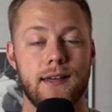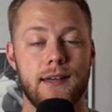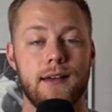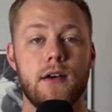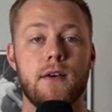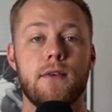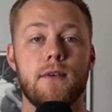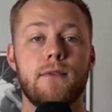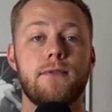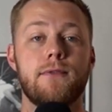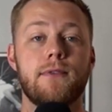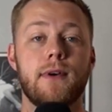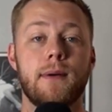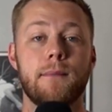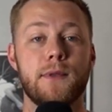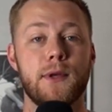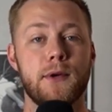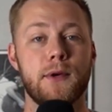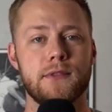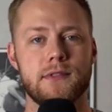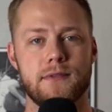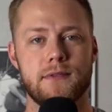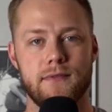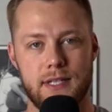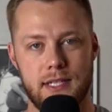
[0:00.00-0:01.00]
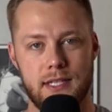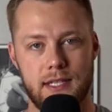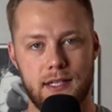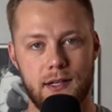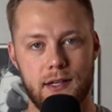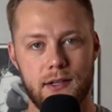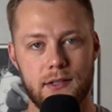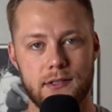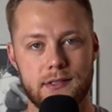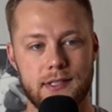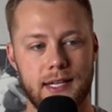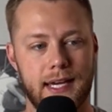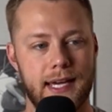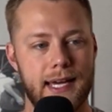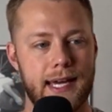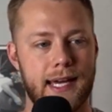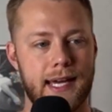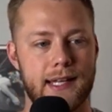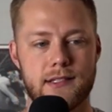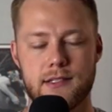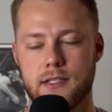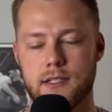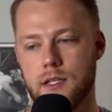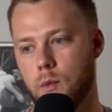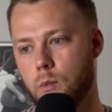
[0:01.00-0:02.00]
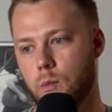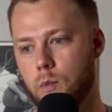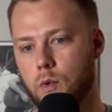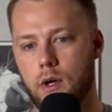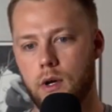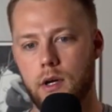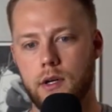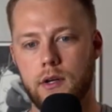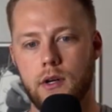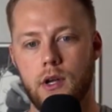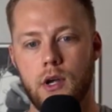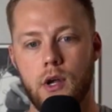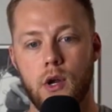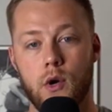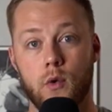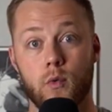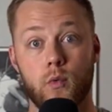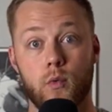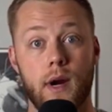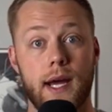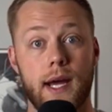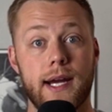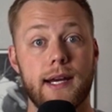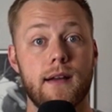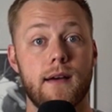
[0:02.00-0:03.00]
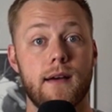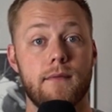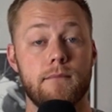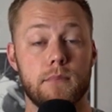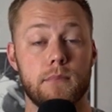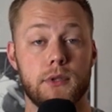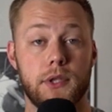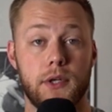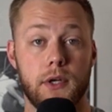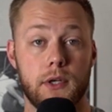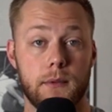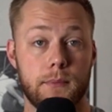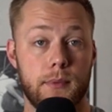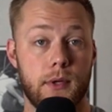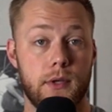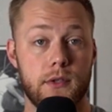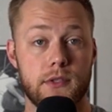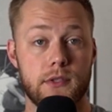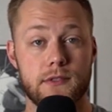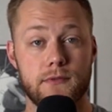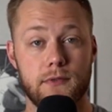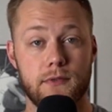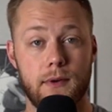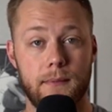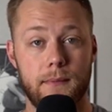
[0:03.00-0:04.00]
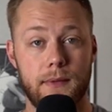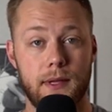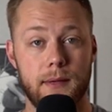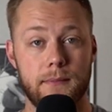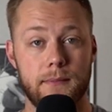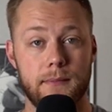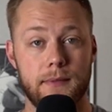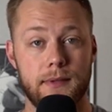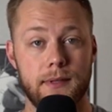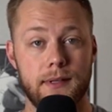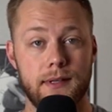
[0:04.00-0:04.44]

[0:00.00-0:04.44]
From those videos, I had someone write blog posts from them.